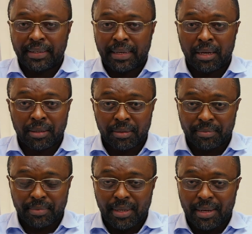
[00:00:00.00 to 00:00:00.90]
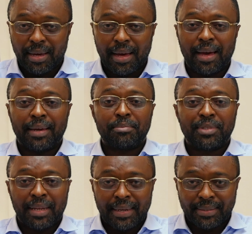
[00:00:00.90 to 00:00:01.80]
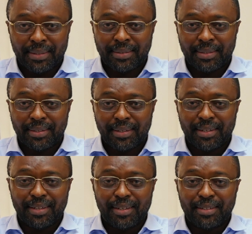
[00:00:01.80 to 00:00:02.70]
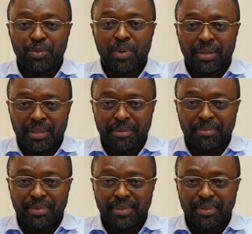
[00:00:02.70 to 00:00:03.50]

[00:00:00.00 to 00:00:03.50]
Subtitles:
in Ghana, I am delighted to welcome